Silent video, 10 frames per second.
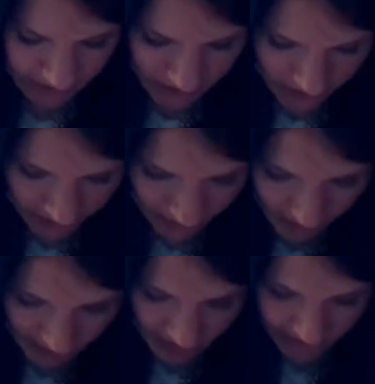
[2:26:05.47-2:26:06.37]
sterling
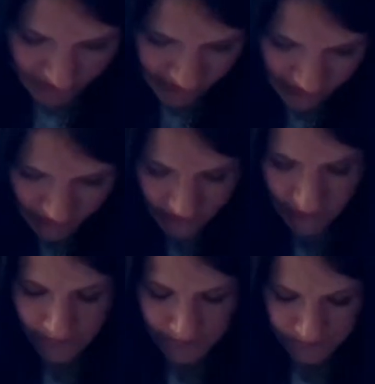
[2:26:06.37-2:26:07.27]
bag if it is sterling.